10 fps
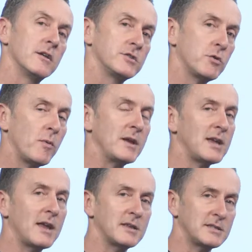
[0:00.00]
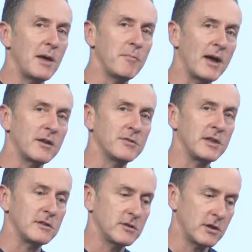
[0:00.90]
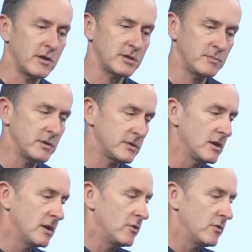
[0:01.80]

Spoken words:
So always take a step back and think to the customers,